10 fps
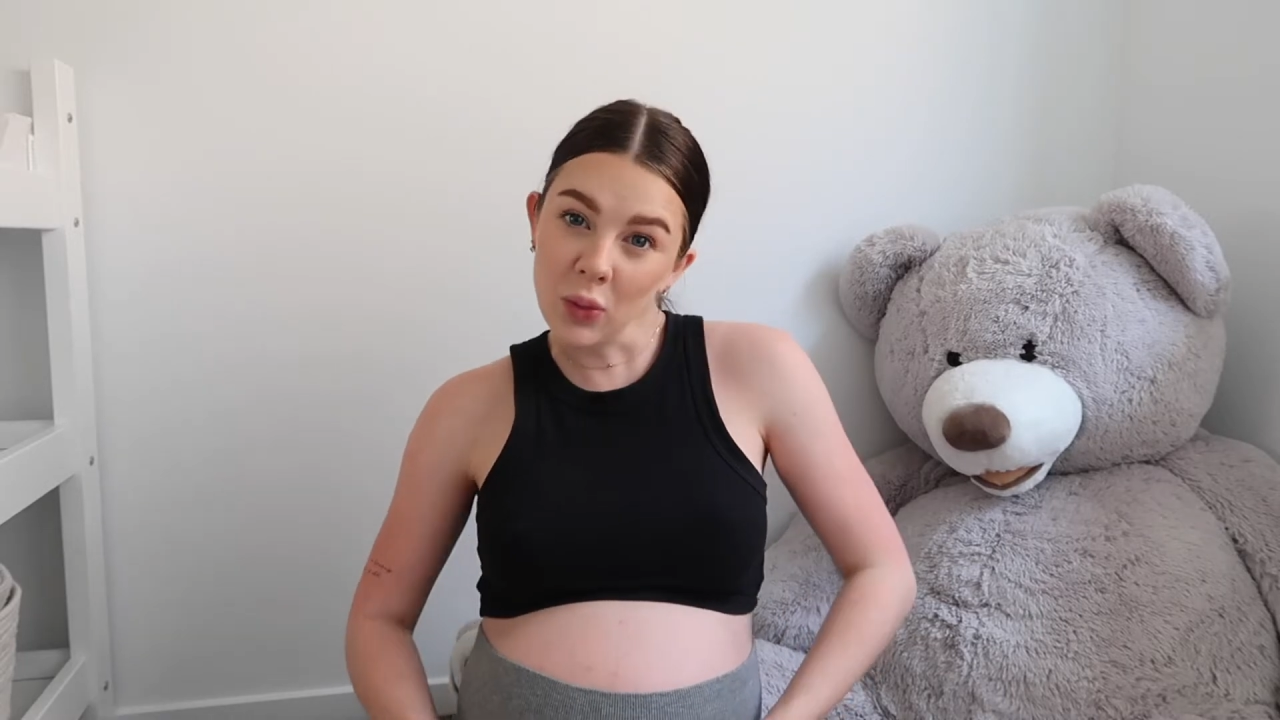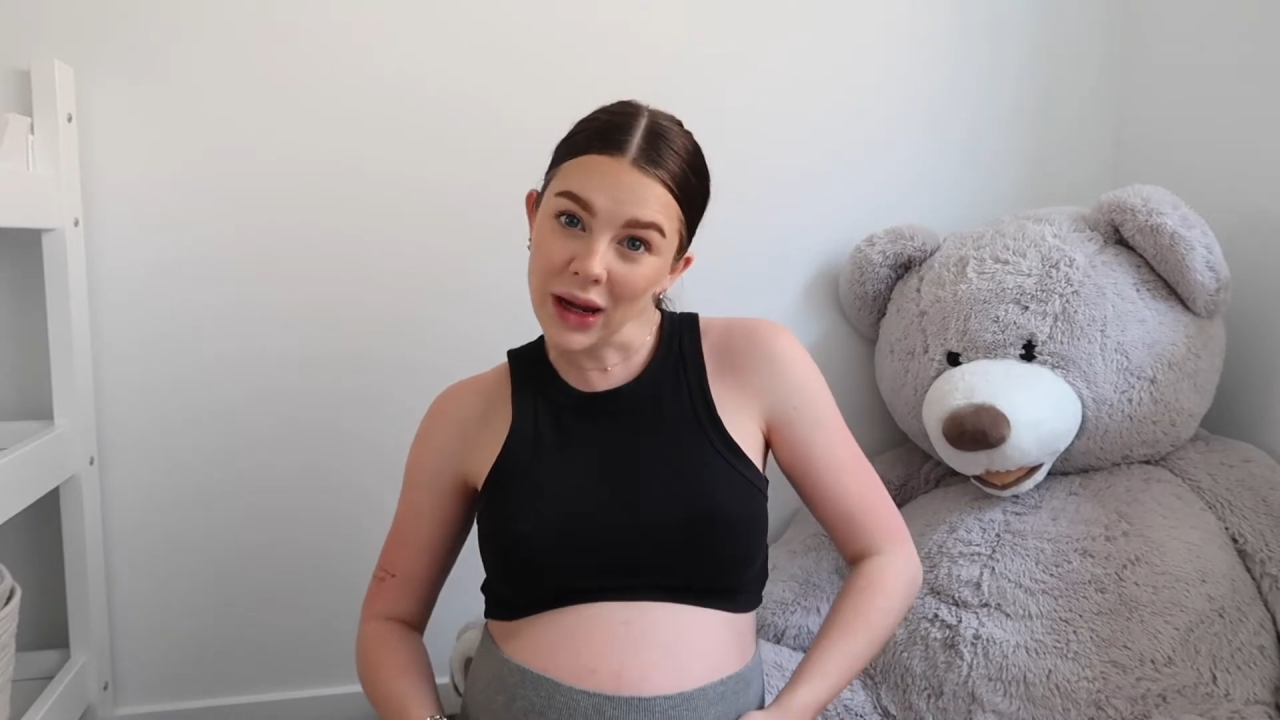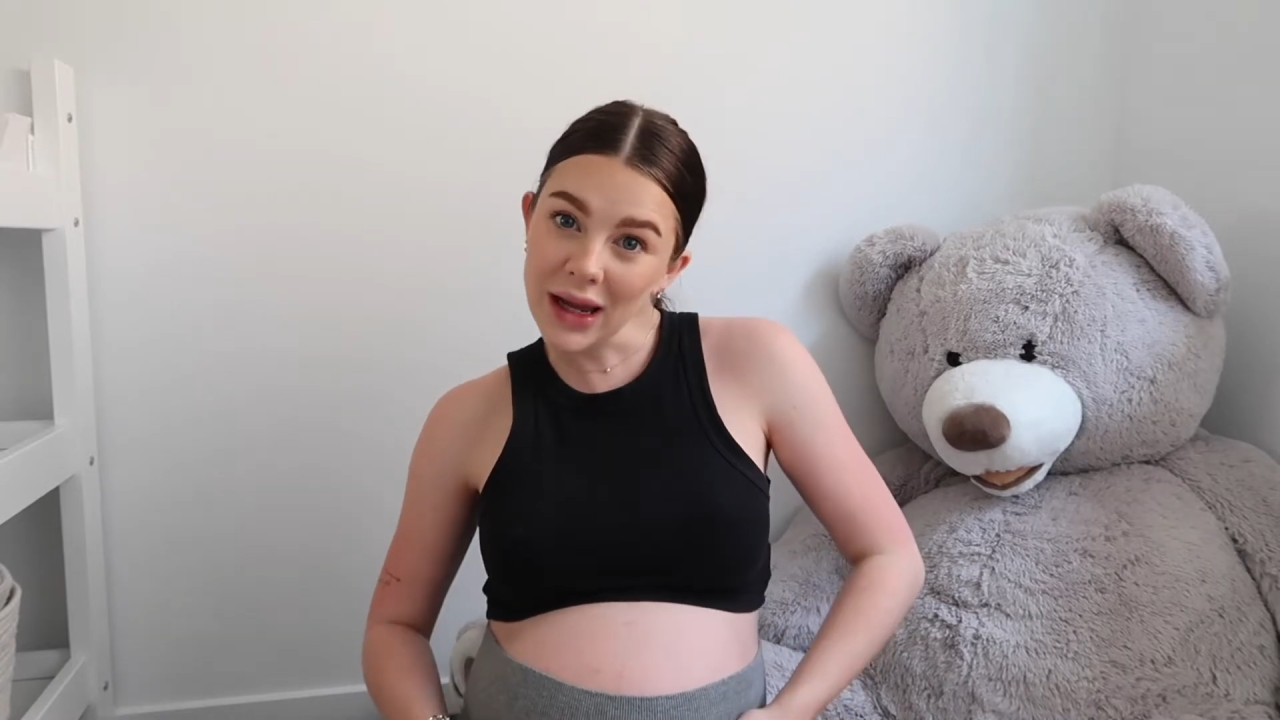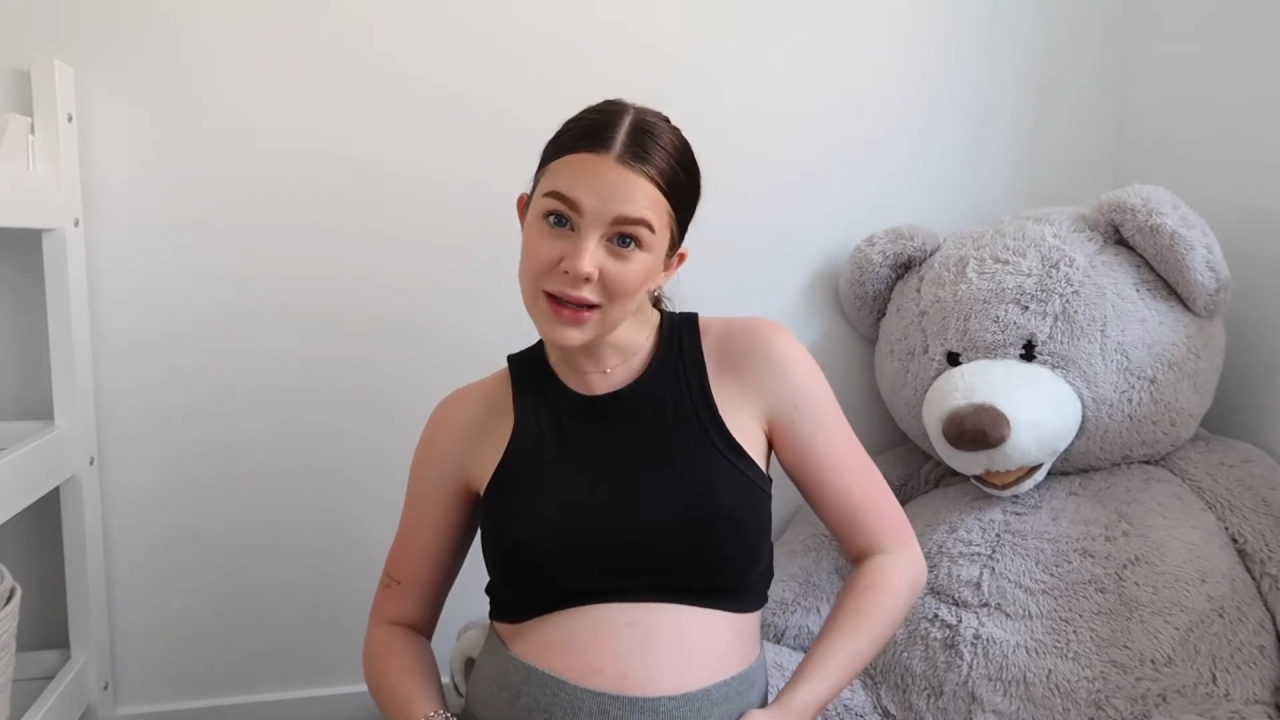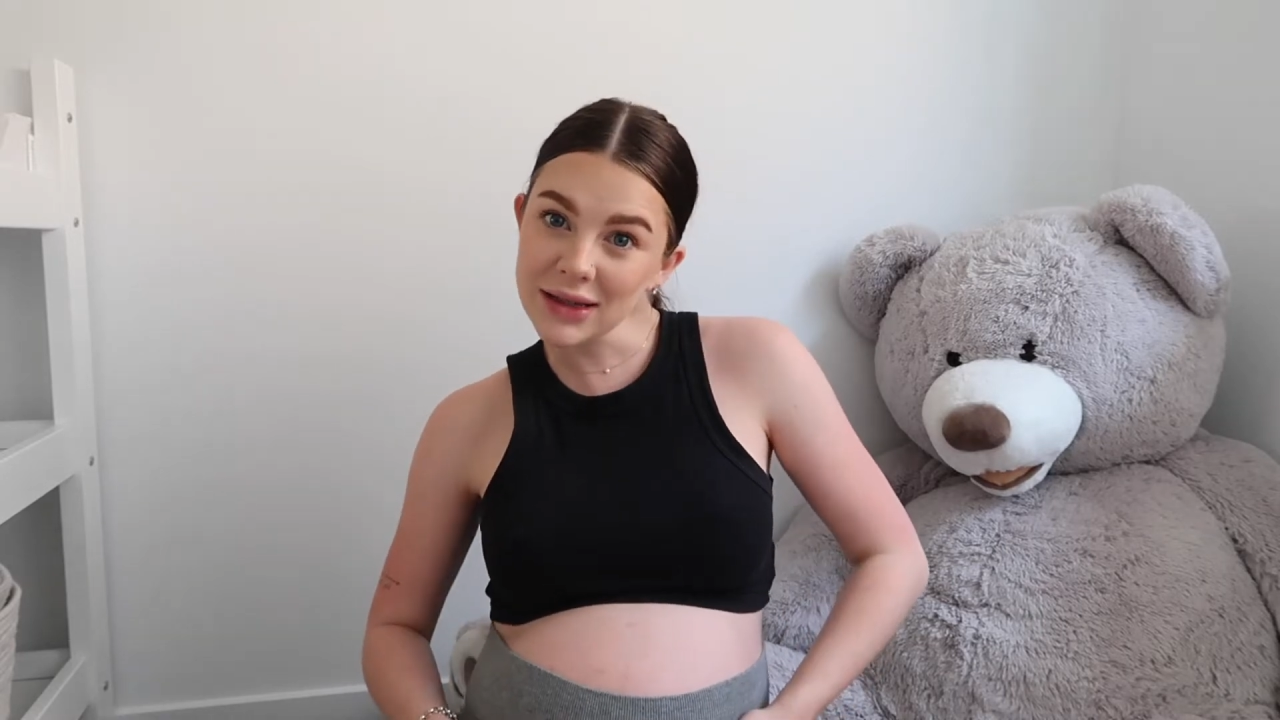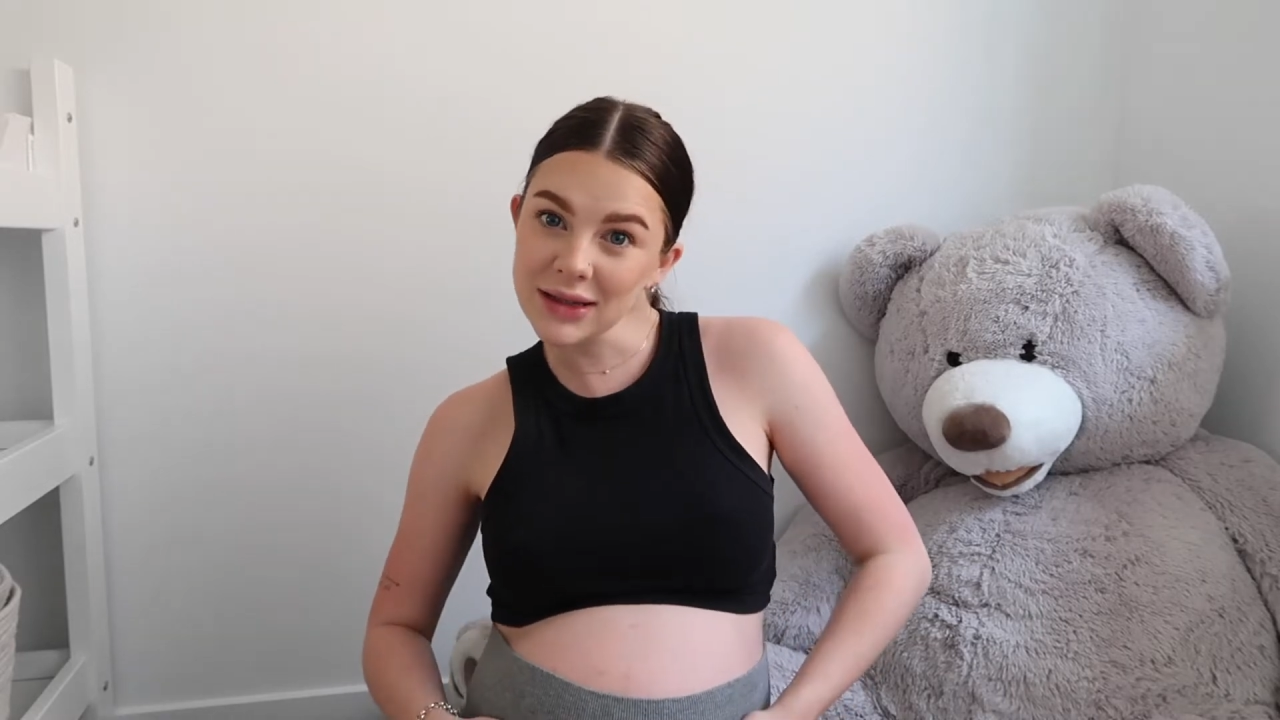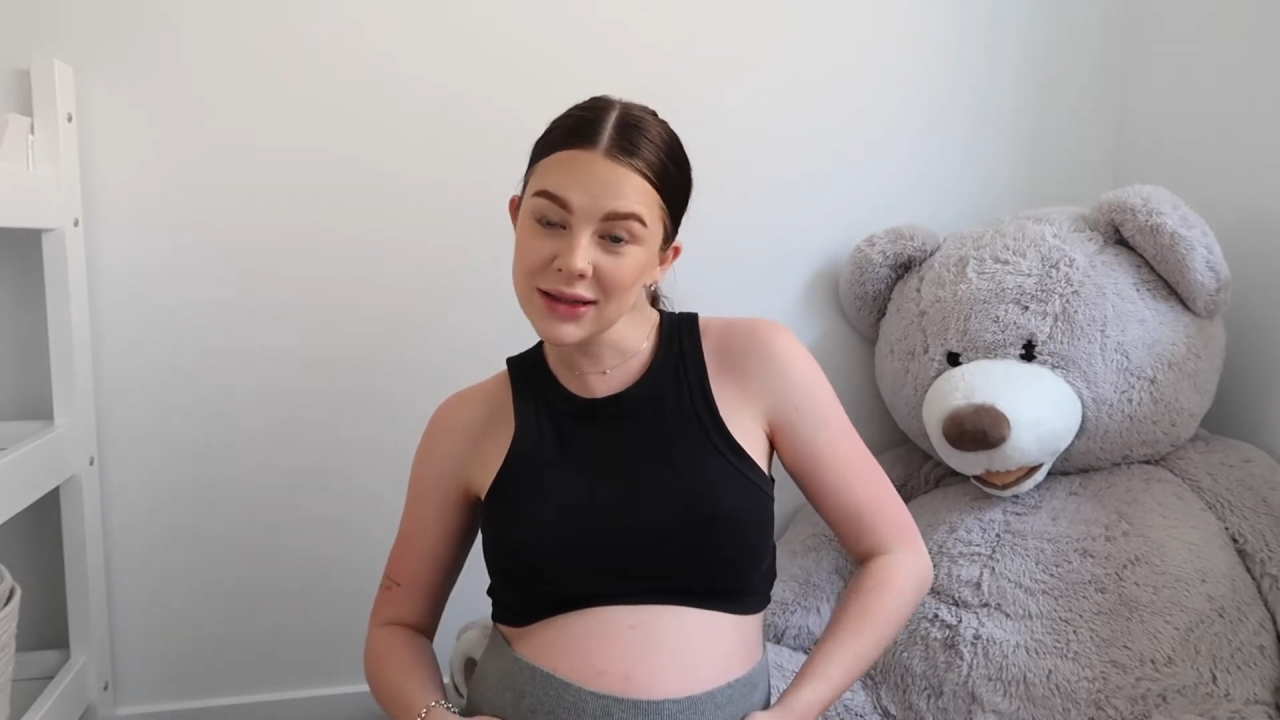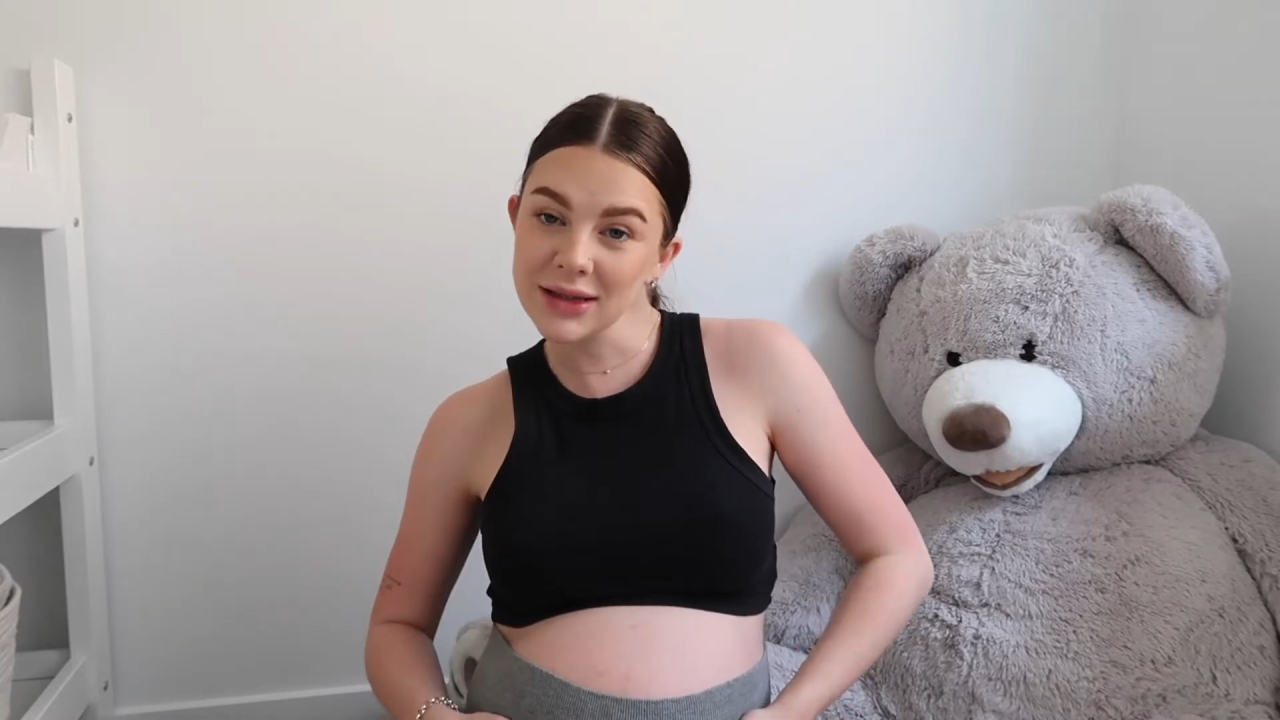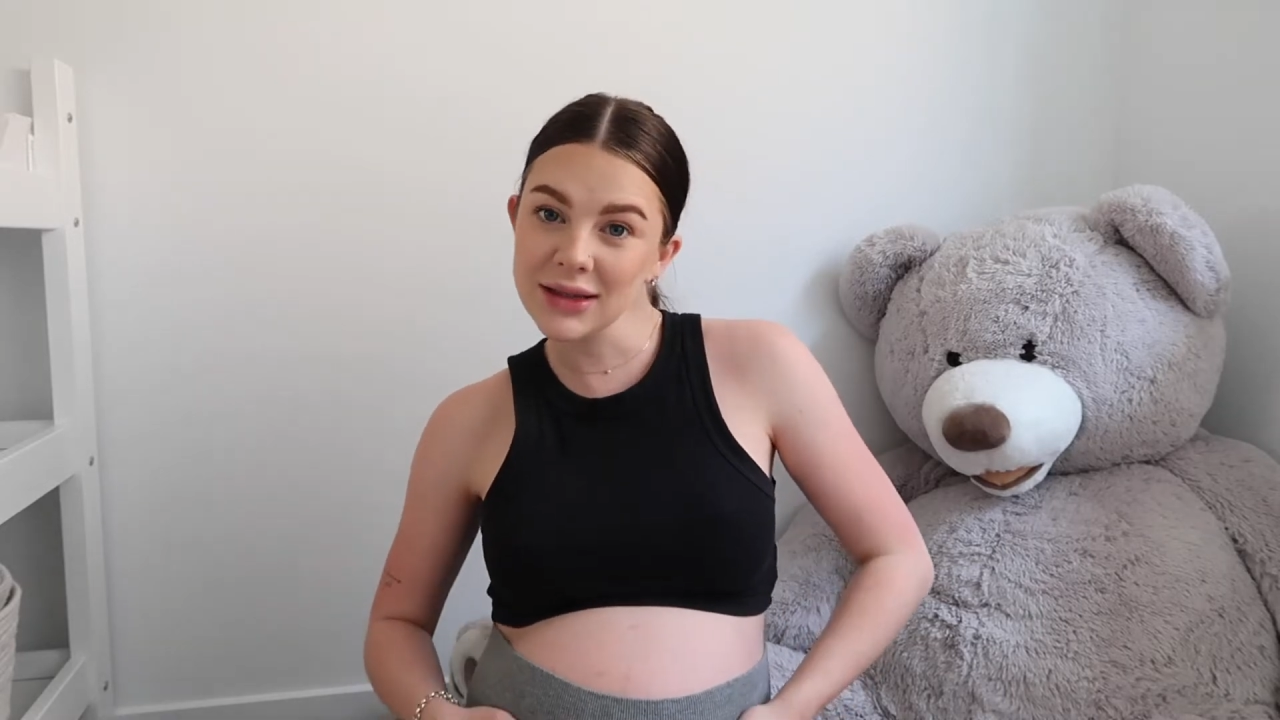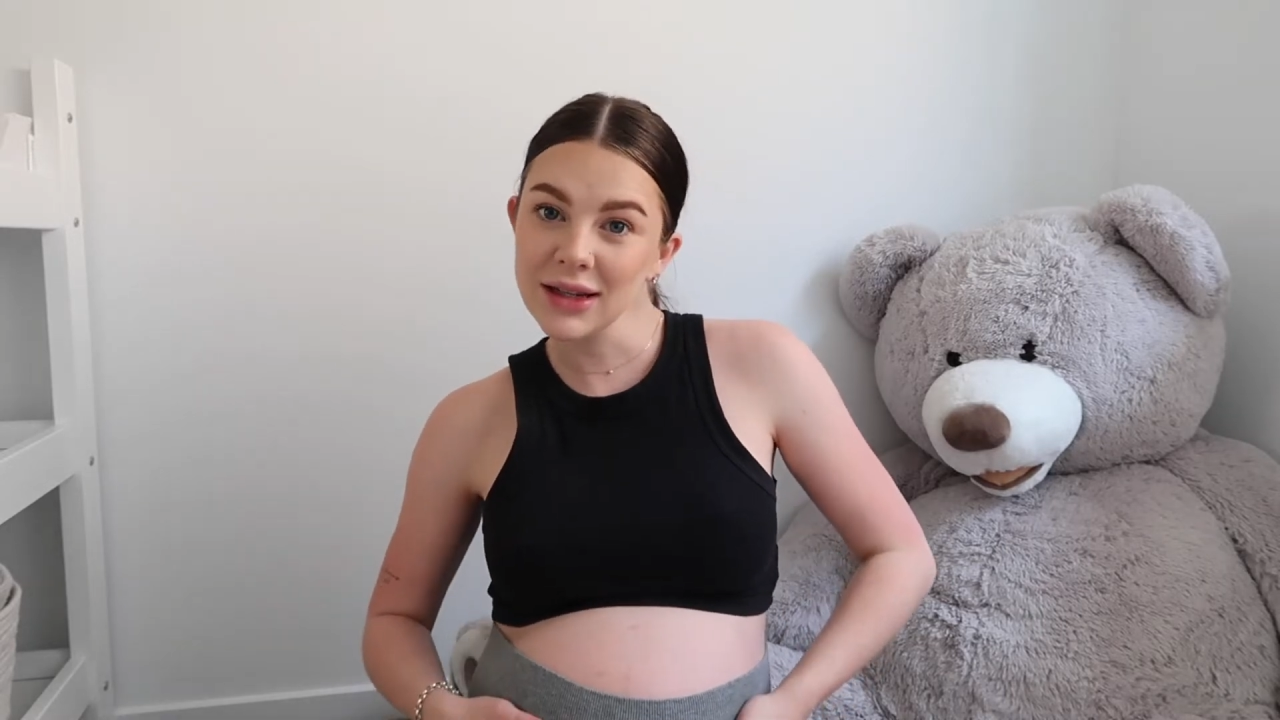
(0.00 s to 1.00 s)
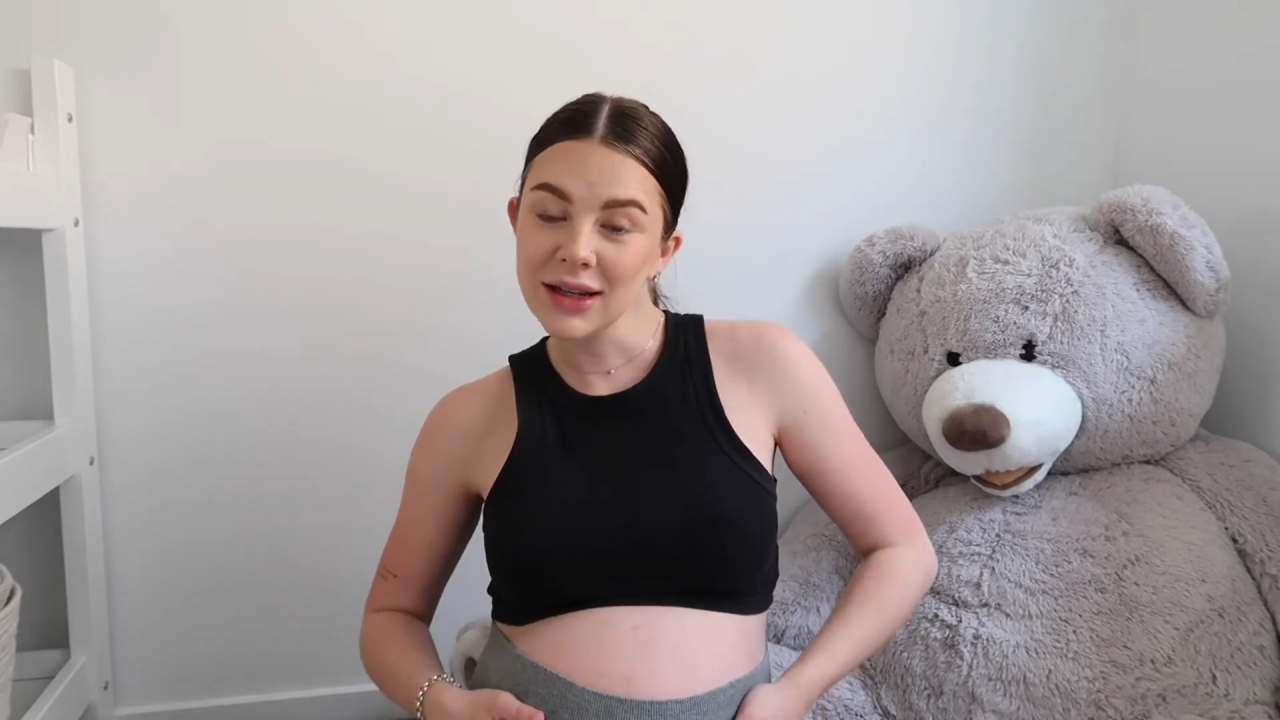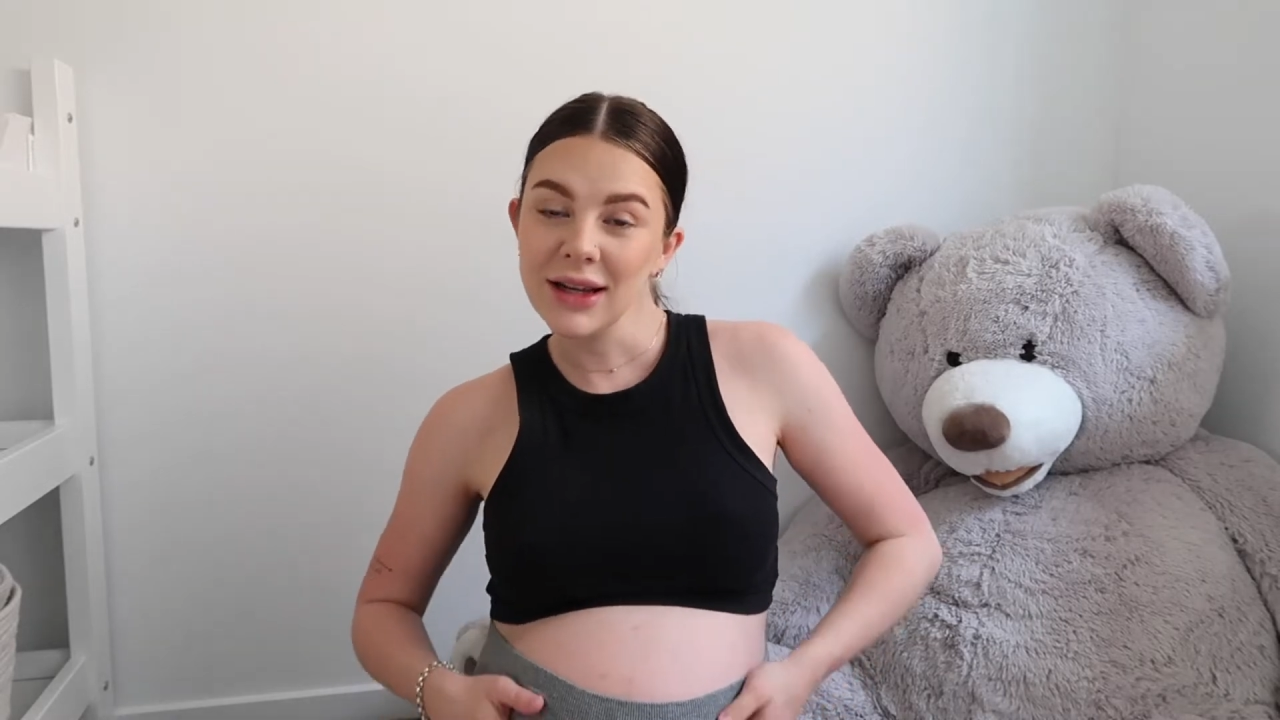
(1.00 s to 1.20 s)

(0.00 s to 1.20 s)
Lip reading: weeks